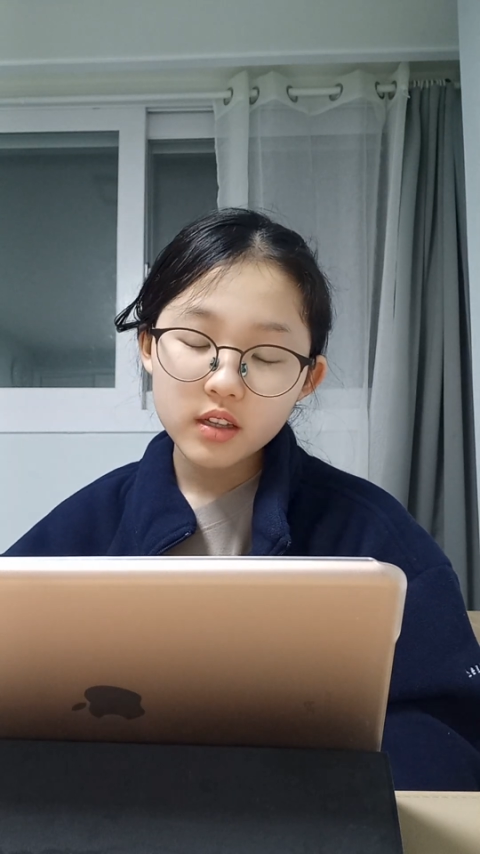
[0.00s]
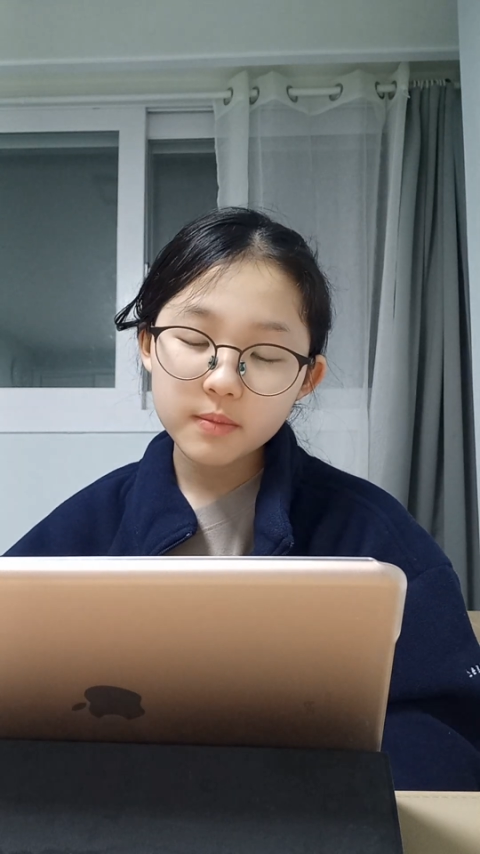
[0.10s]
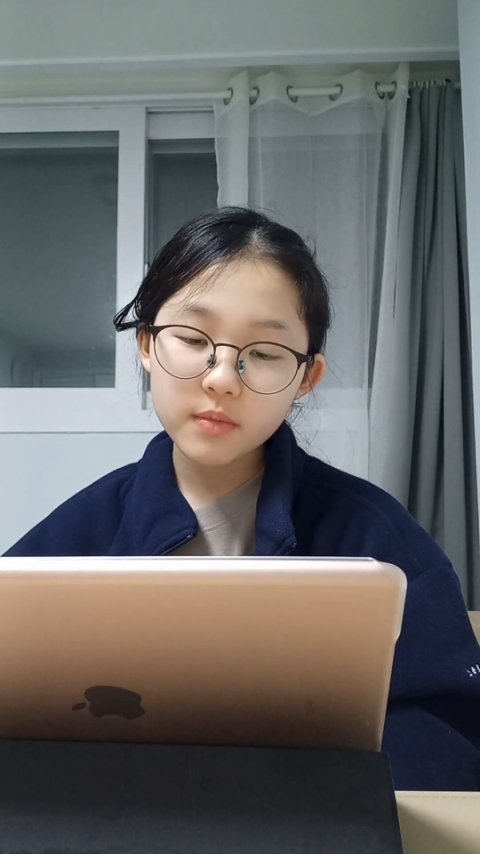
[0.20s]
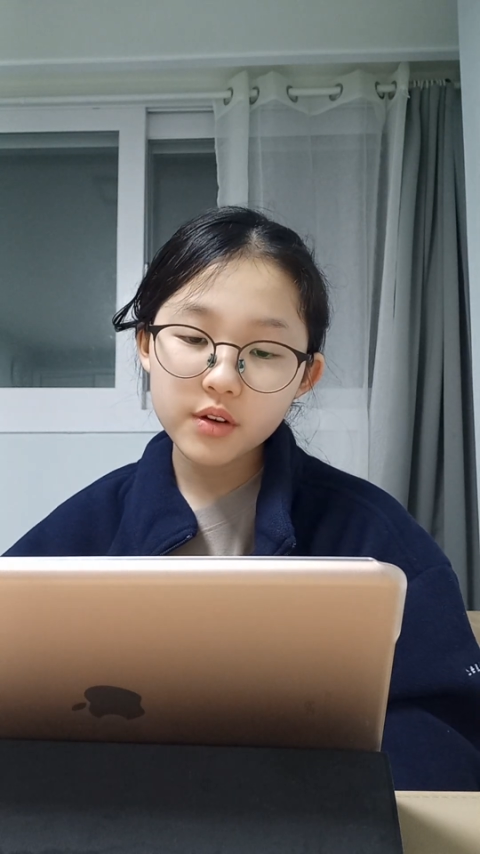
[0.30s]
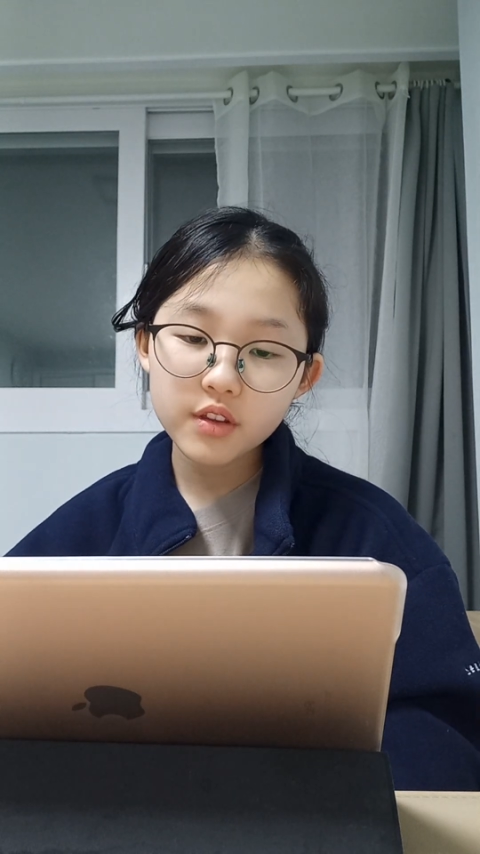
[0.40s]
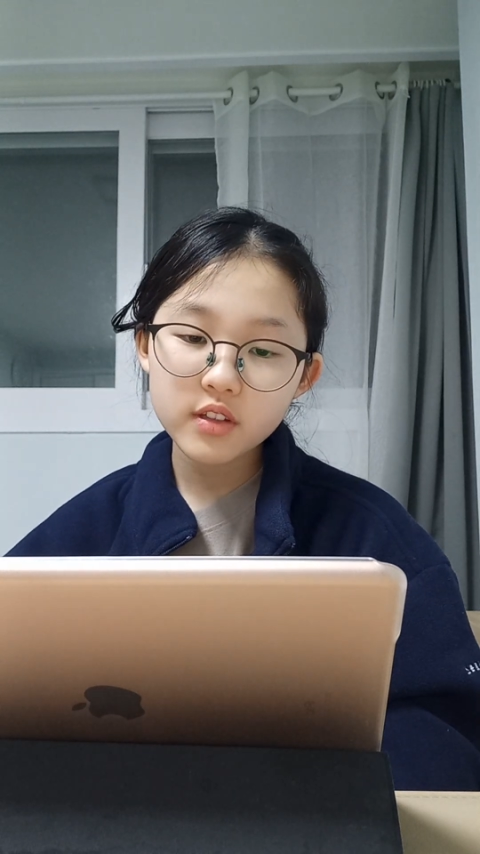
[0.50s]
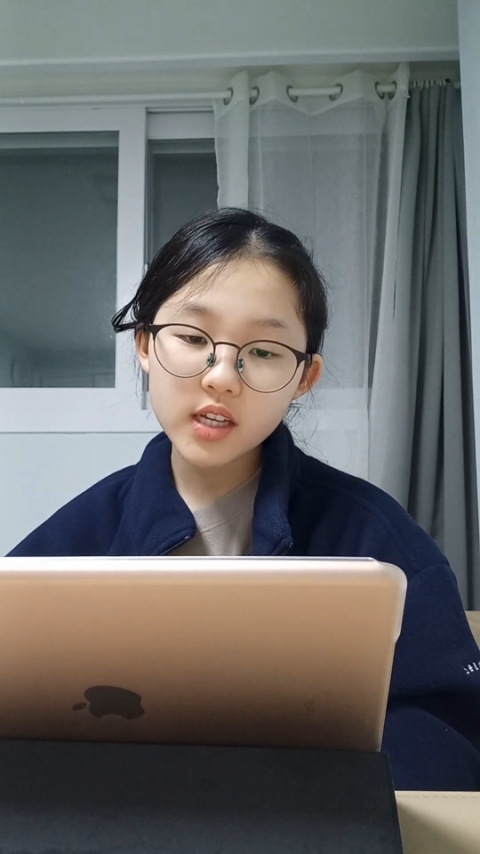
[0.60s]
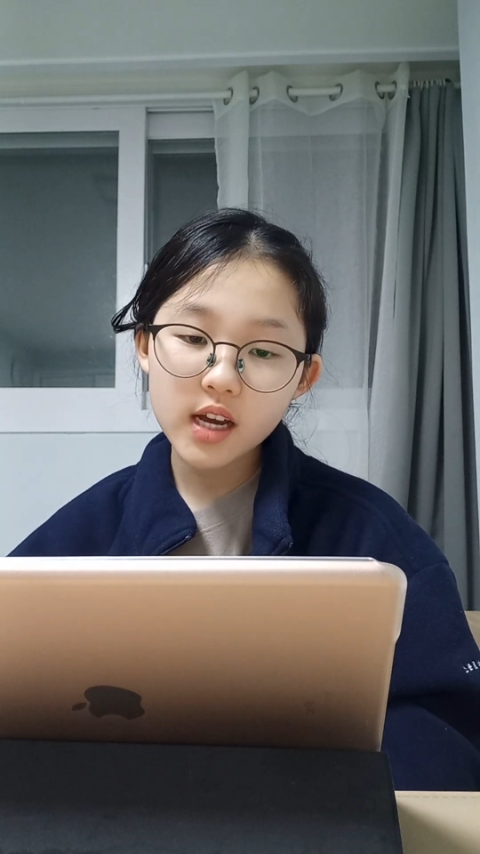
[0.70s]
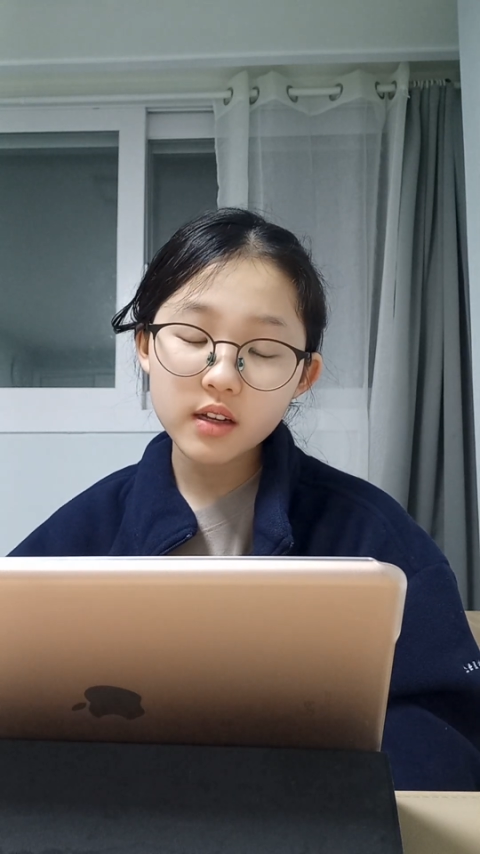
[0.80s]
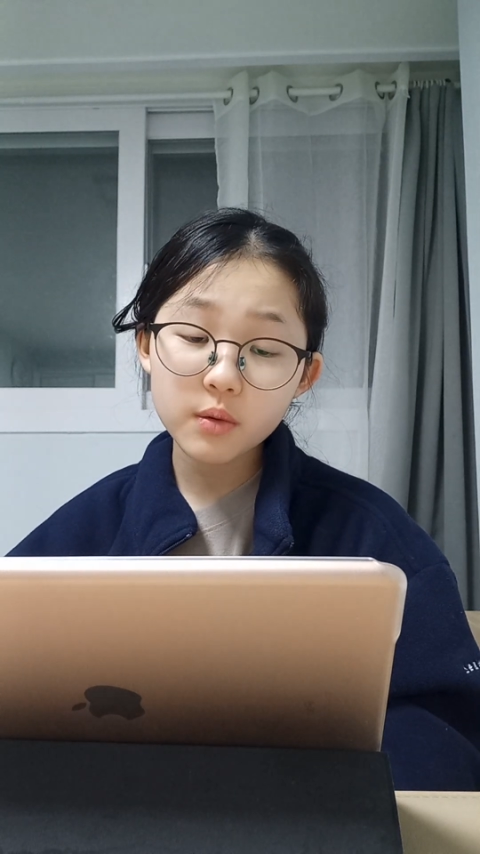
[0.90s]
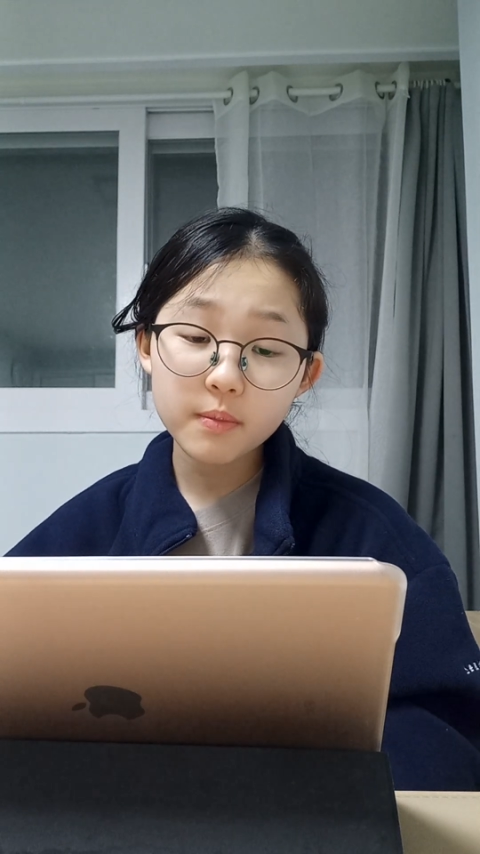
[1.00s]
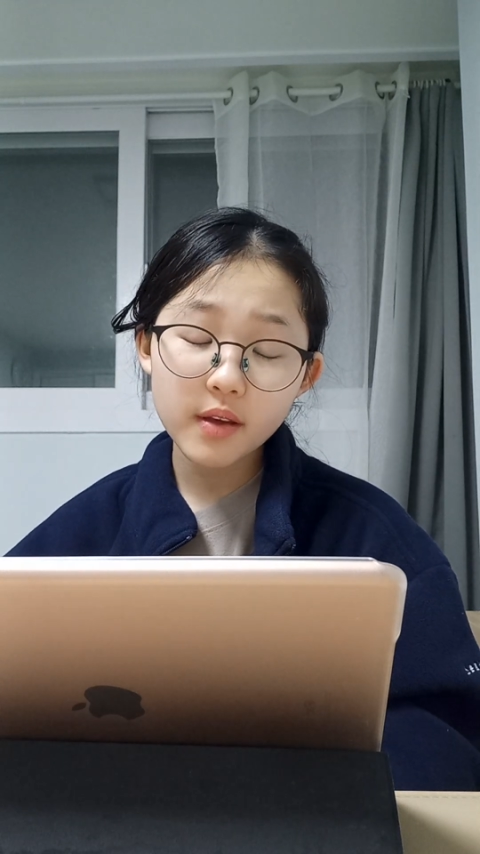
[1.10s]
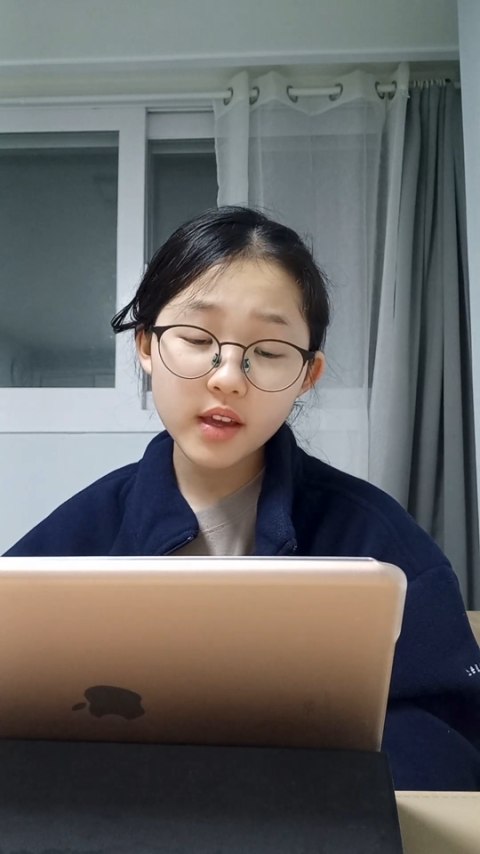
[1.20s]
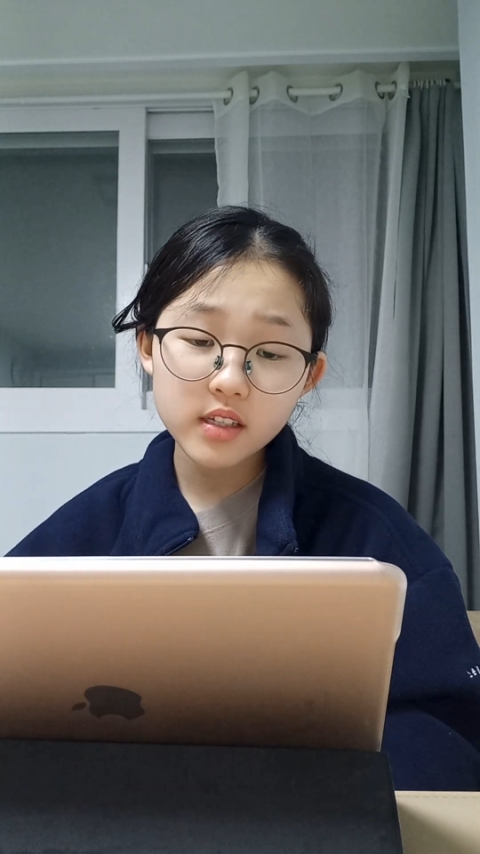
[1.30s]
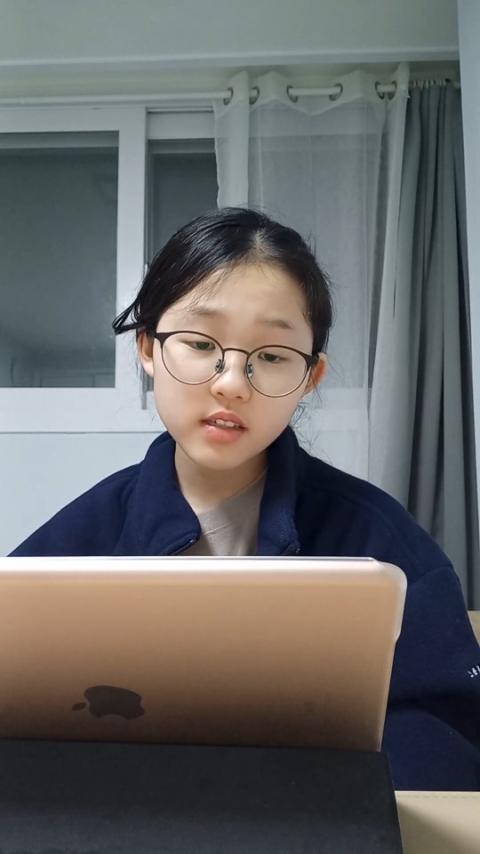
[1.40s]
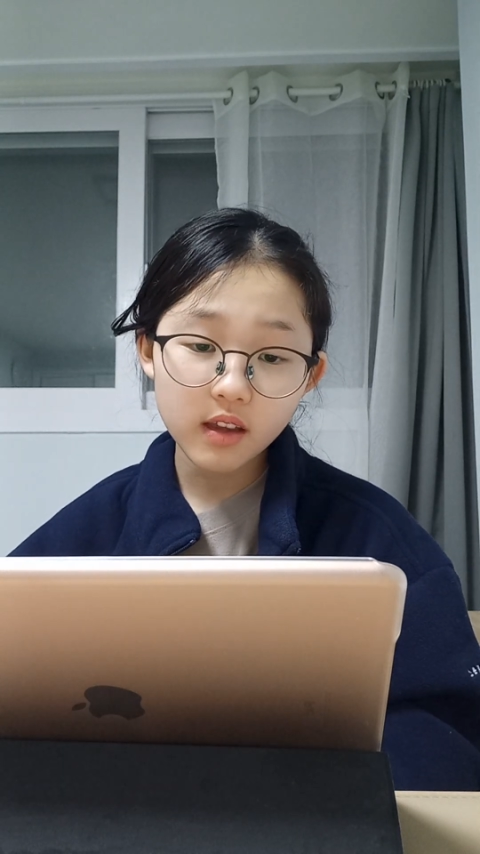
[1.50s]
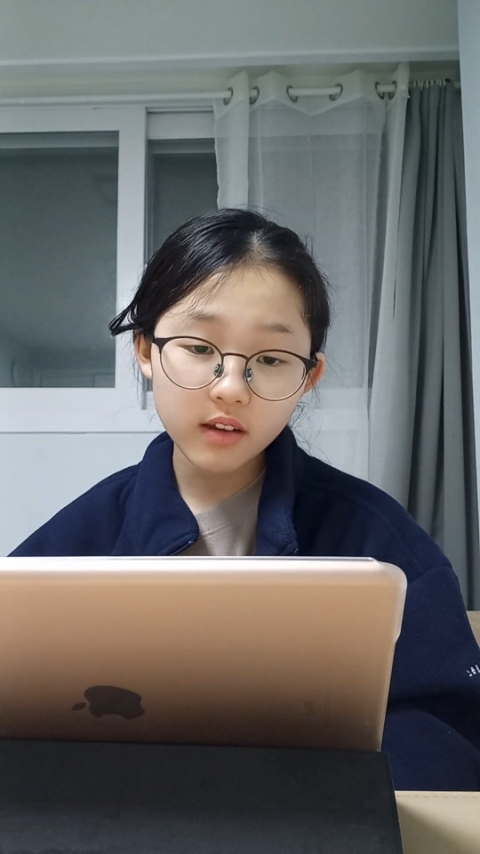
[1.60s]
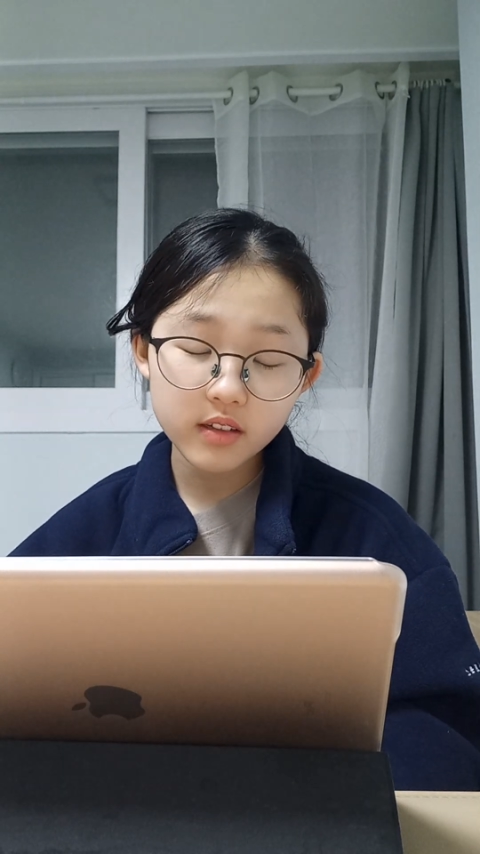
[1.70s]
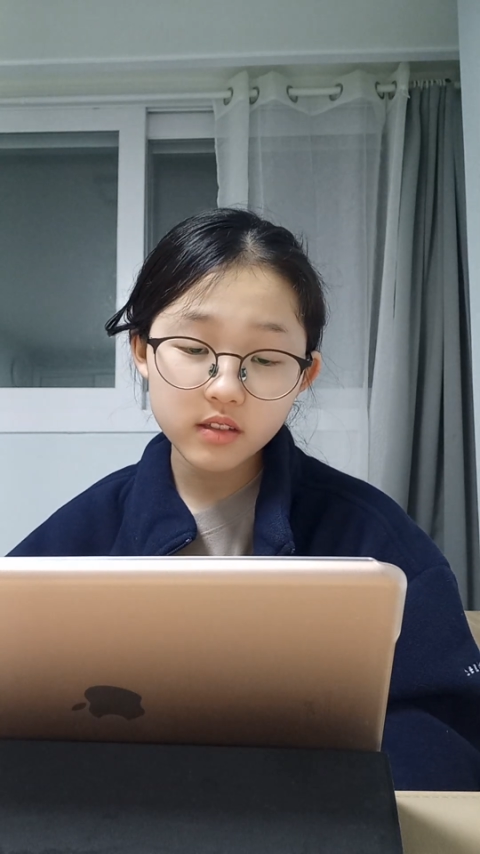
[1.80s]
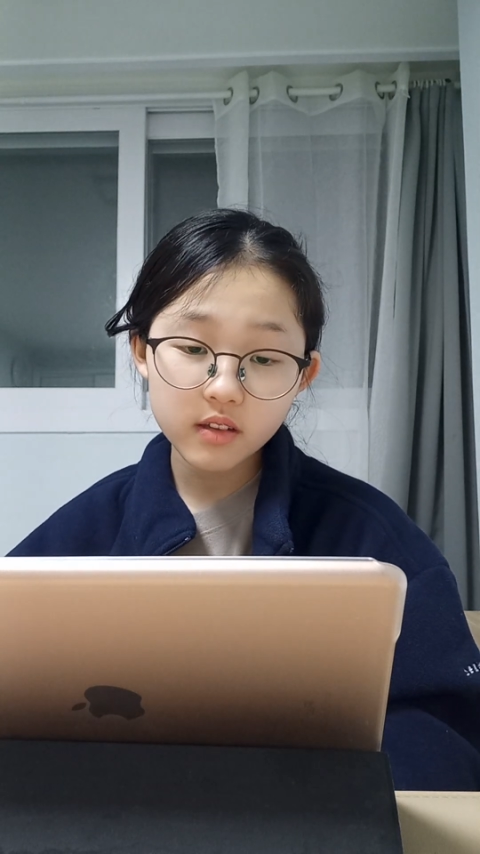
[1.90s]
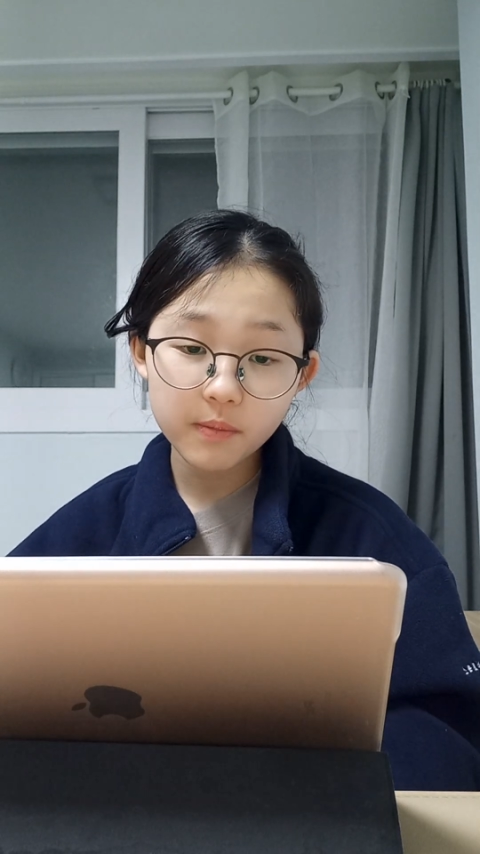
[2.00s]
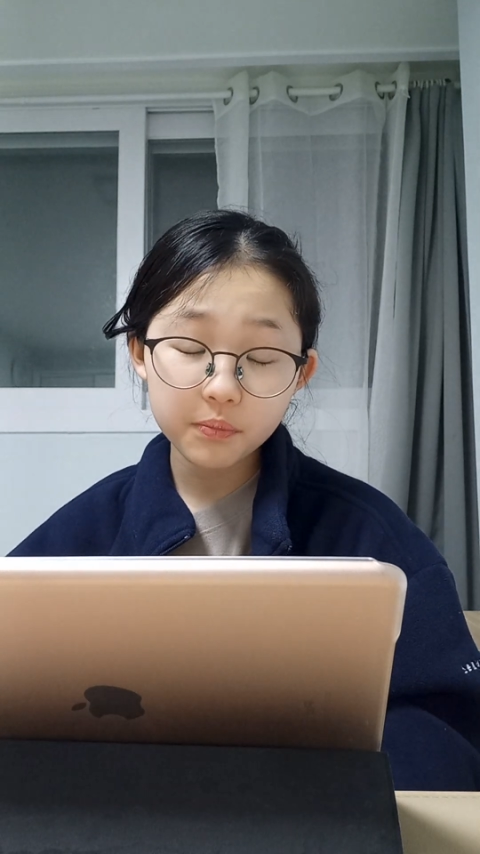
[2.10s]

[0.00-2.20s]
Martha died on May 2nd